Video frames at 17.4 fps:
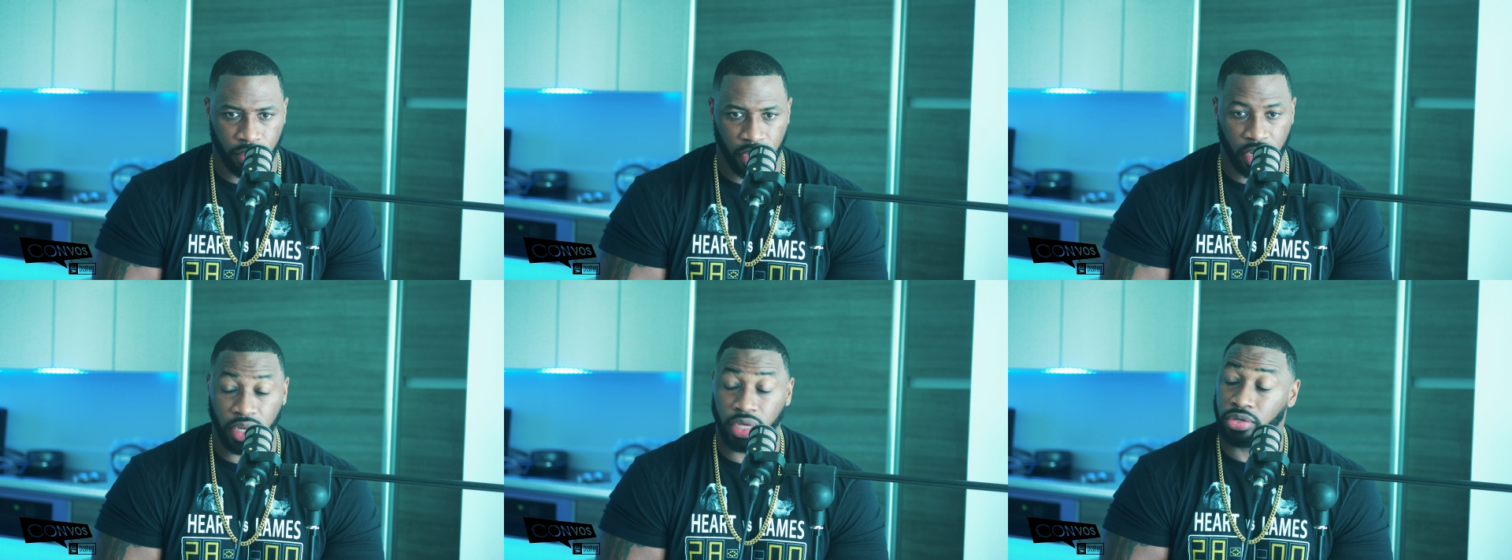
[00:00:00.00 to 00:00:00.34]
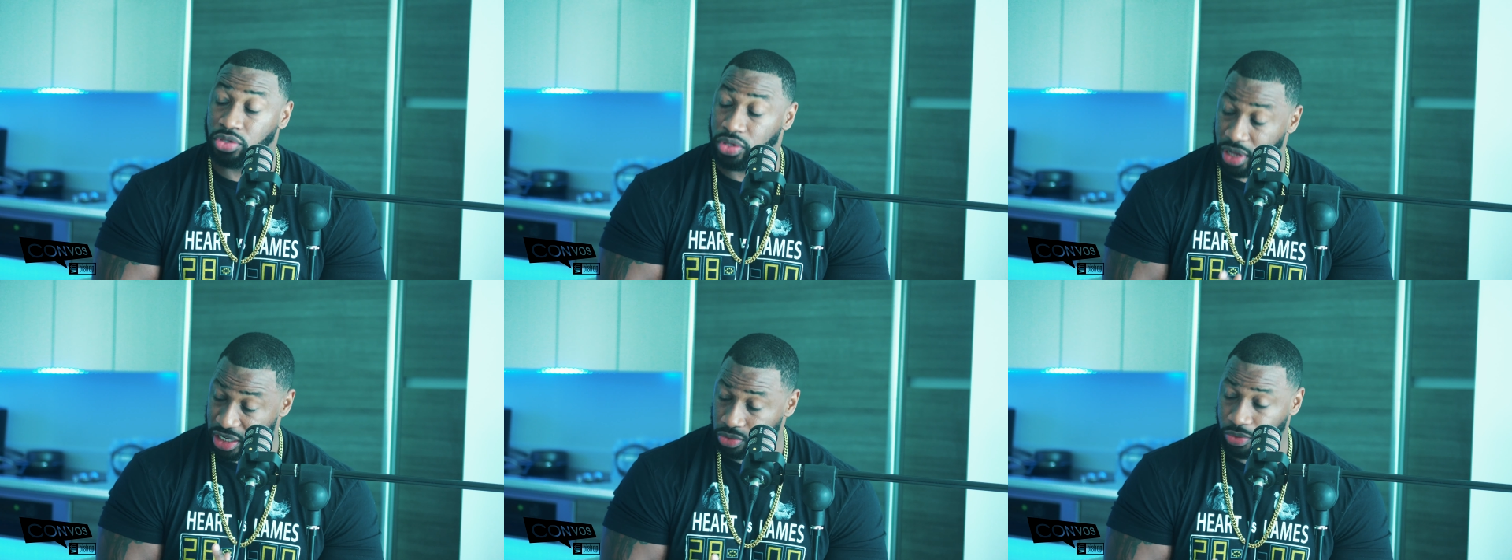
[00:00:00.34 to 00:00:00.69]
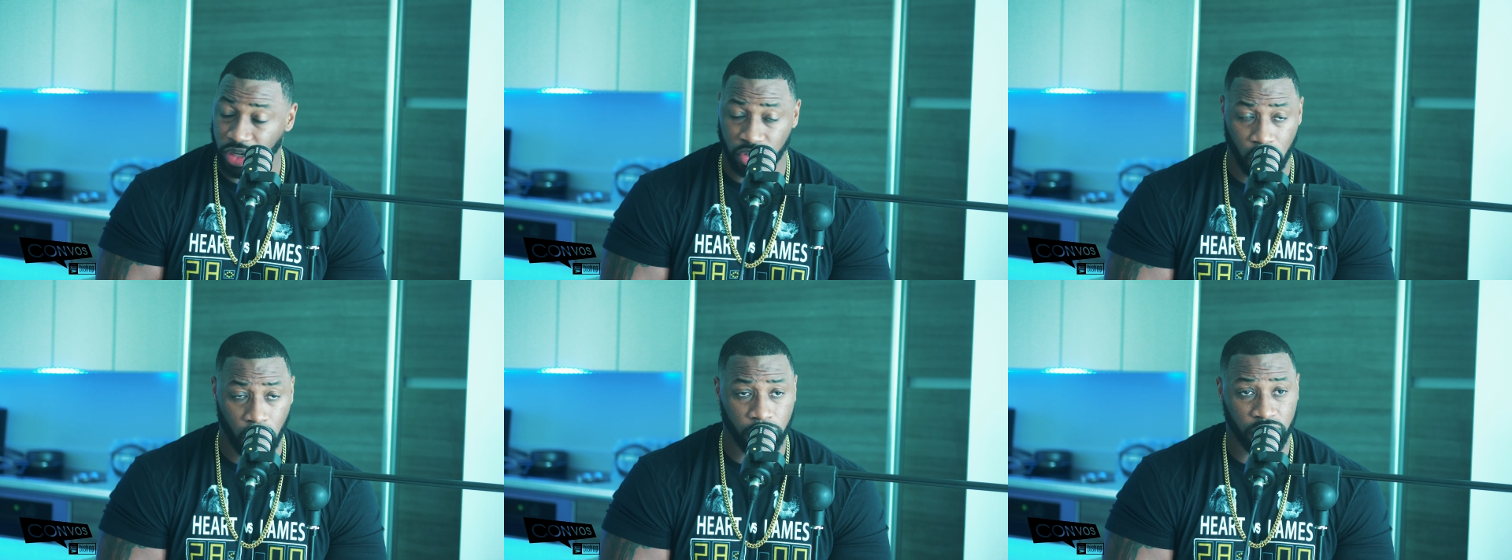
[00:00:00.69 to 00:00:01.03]
And he that's what
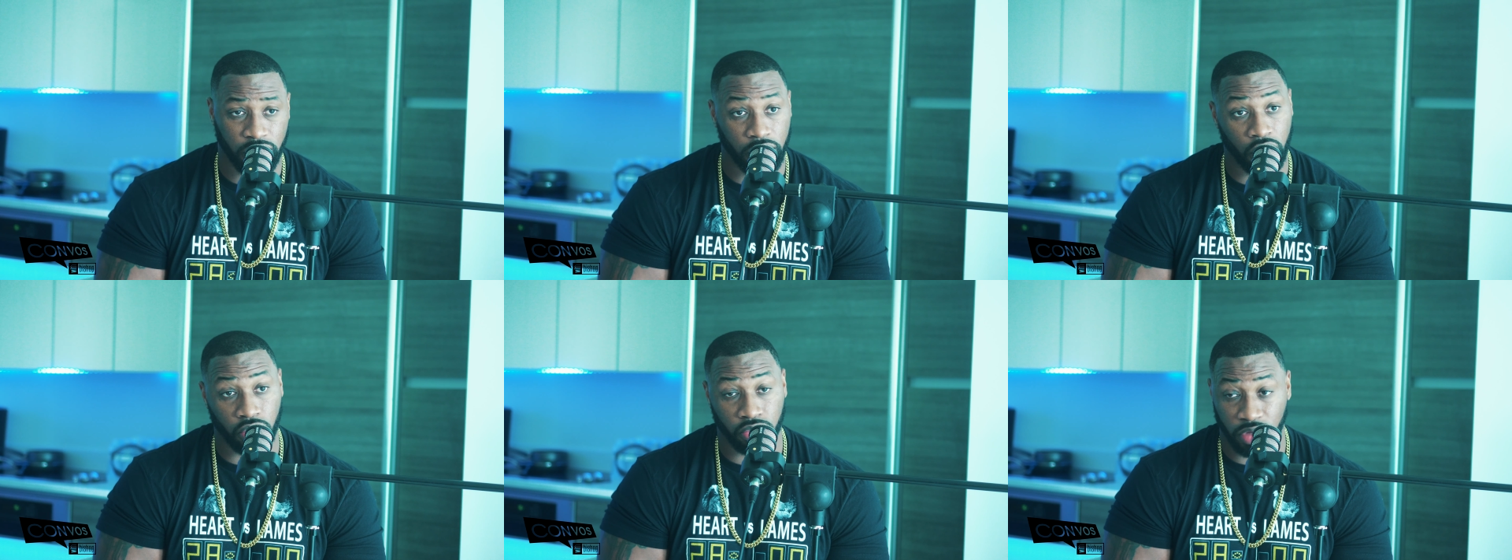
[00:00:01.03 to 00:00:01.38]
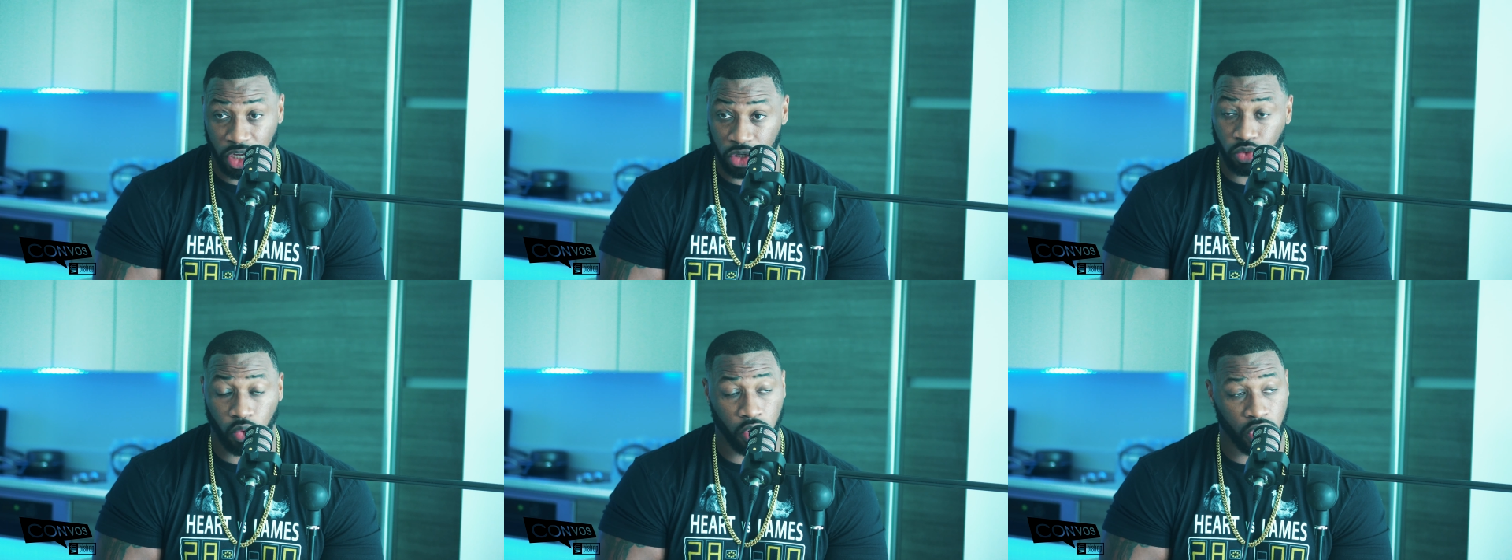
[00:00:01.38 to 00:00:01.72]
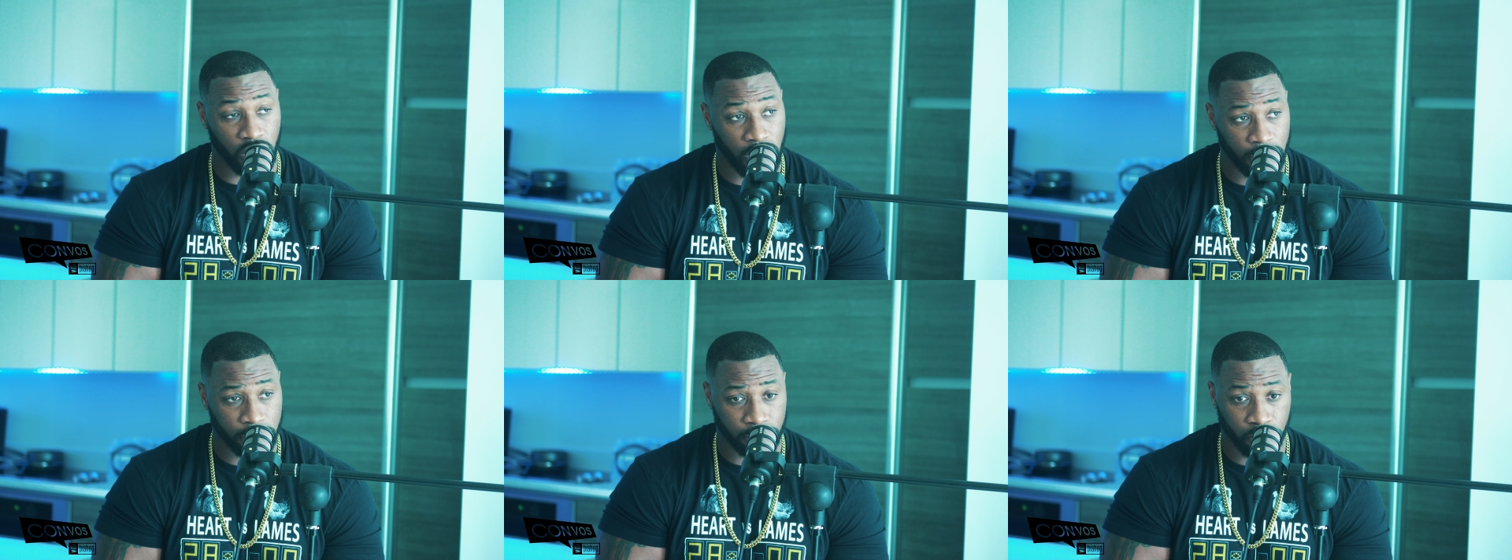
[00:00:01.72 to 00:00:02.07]
he told me. He's like, yo, things will work a
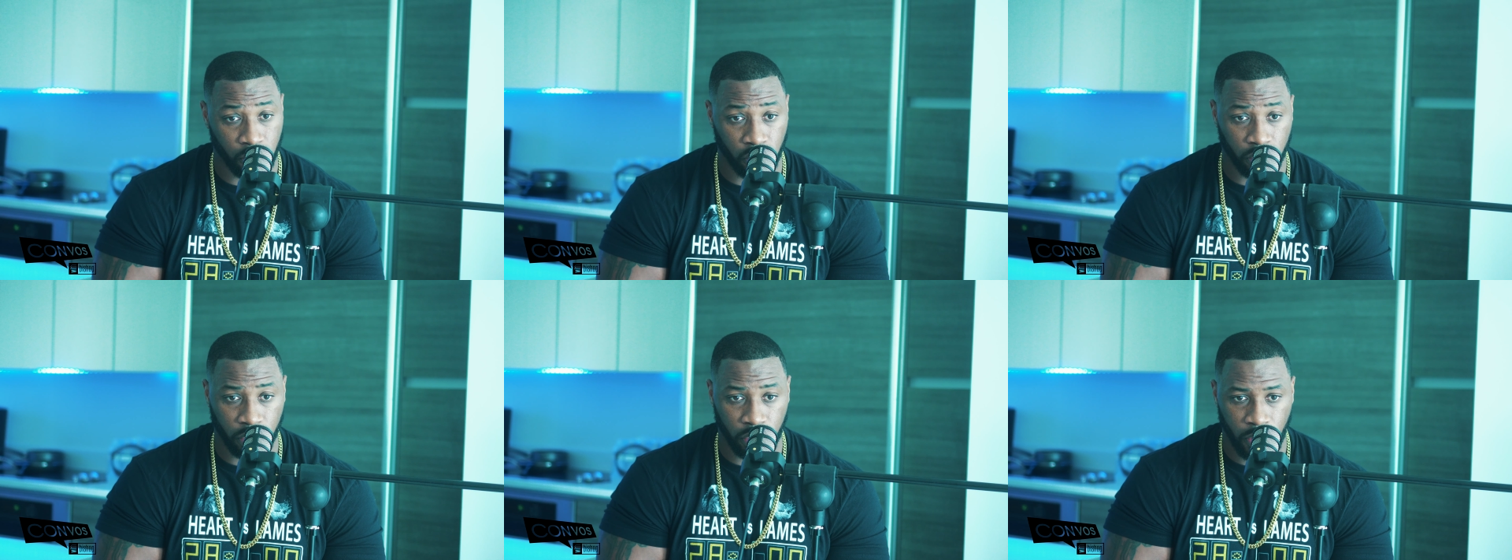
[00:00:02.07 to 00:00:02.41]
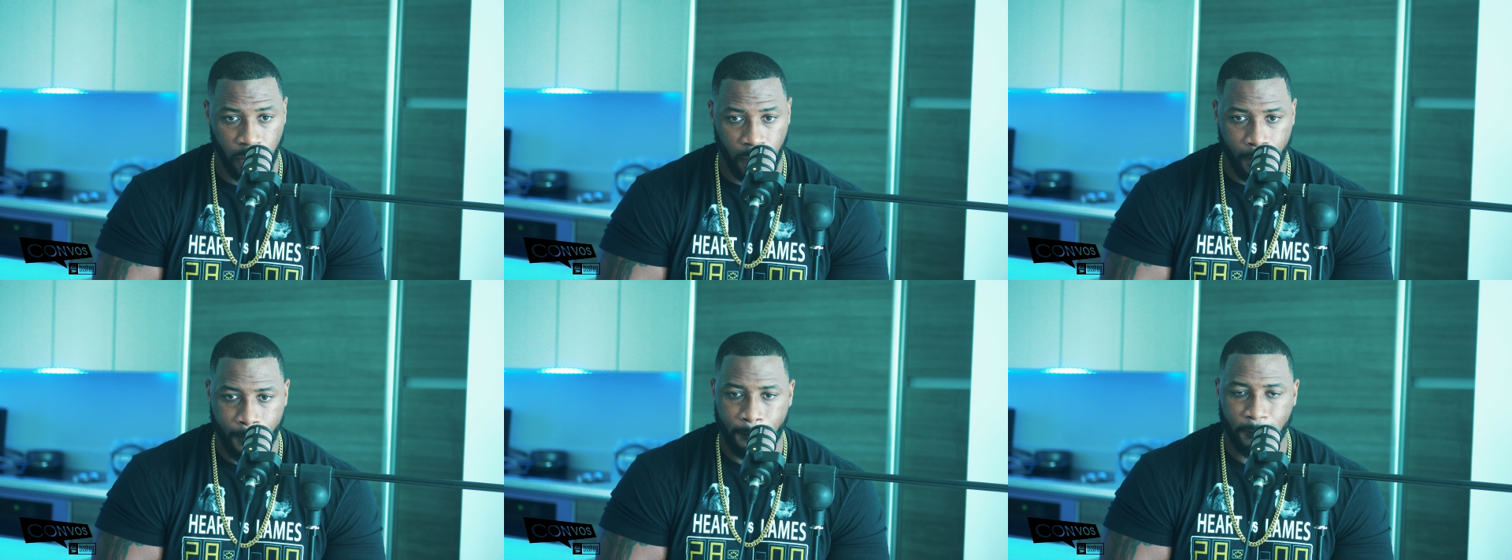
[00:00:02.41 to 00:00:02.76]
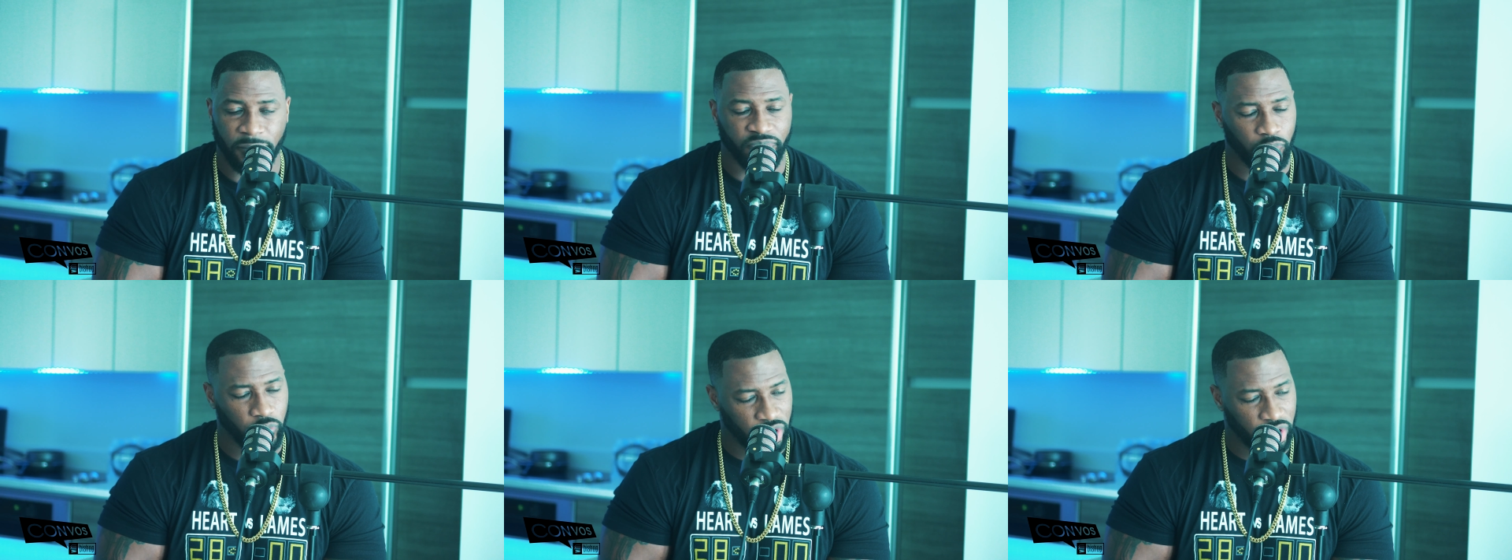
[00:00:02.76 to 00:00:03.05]
lot smoother mm-hmm.